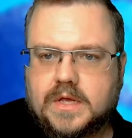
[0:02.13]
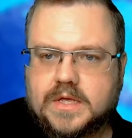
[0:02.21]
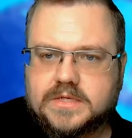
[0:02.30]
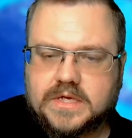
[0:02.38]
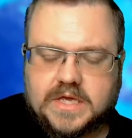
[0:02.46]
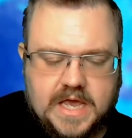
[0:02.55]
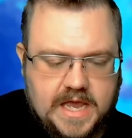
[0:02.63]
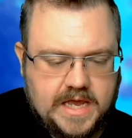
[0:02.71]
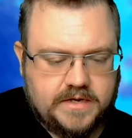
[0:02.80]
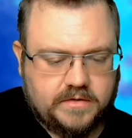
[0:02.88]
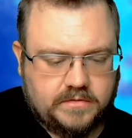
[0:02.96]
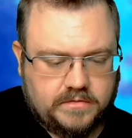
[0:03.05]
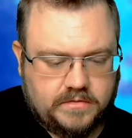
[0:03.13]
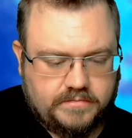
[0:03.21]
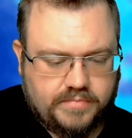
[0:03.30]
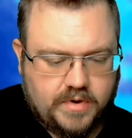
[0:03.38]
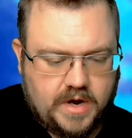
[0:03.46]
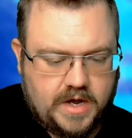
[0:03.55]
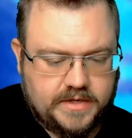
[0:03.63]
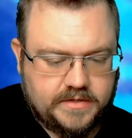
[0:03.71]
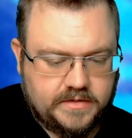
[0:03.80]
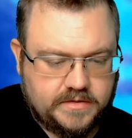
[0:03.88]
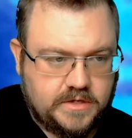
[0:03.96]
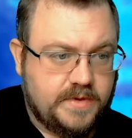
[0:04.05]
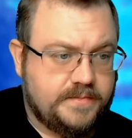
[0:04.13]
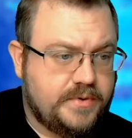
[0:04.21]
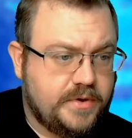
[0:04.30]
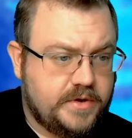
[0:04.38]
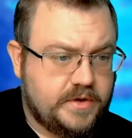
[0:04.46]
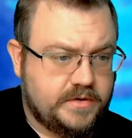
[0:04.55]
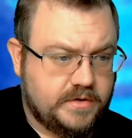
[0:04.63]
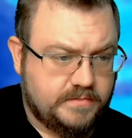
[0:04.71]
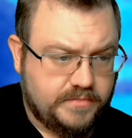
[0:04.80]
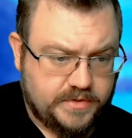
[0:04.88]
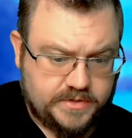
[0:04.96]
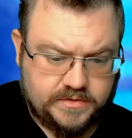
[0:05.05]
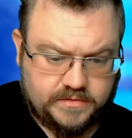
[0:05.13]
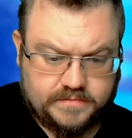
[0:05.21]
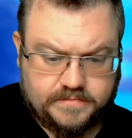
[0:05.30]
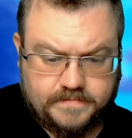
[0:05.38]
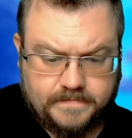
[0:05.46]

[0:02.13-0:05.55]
Is a candle brought to be put under a bushel